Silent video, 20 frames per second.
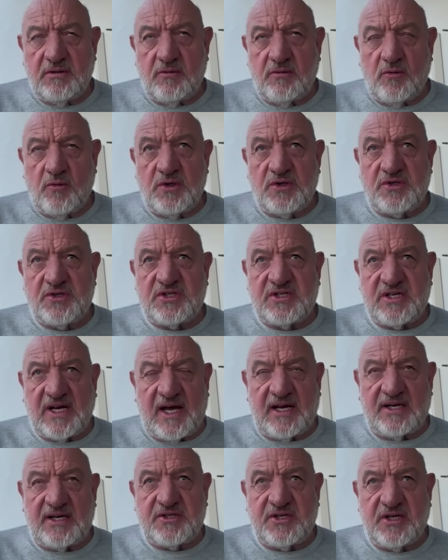was
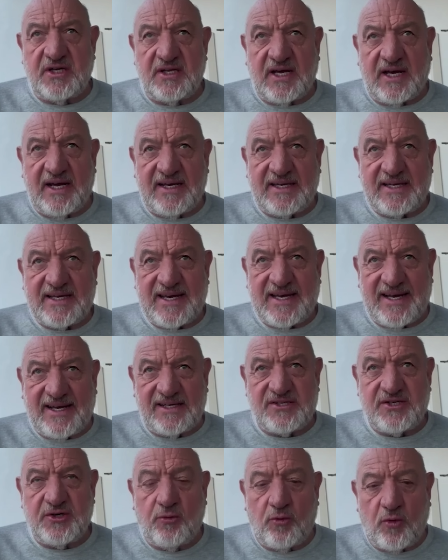such that they had
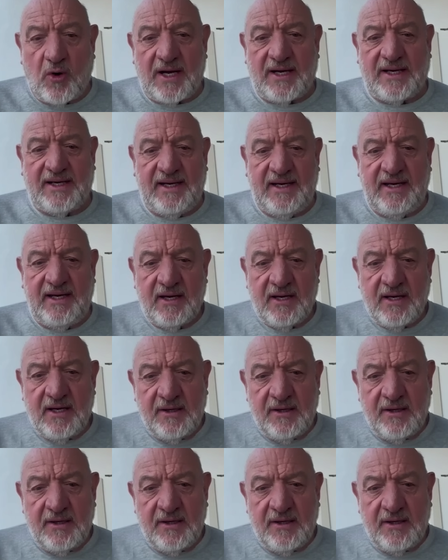cut away